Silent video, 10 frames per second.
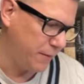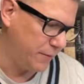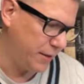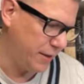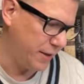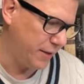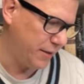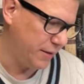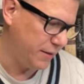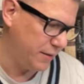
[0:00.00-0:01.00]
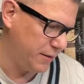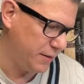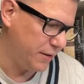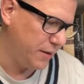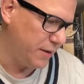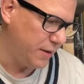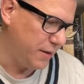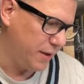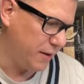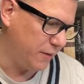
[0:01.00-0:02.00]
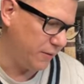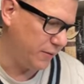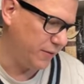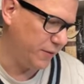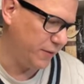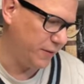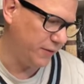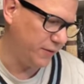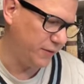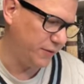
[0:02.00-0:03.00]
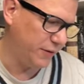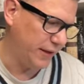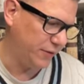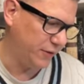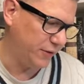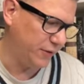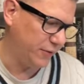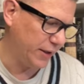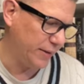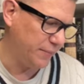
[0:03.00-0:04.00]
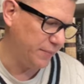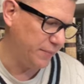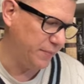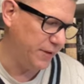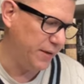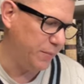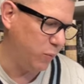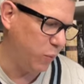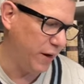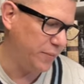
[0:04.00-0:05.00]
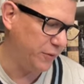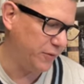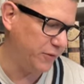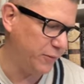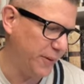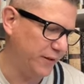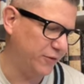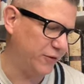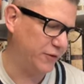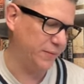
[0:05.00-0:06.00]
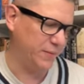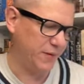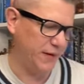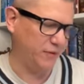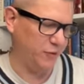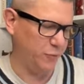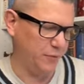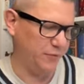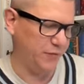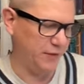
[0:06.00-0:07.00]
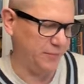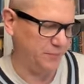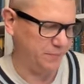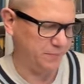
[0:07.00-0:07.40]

Okay. Oh, so this is, it has a little like nib wiper dispenser. That's super fun.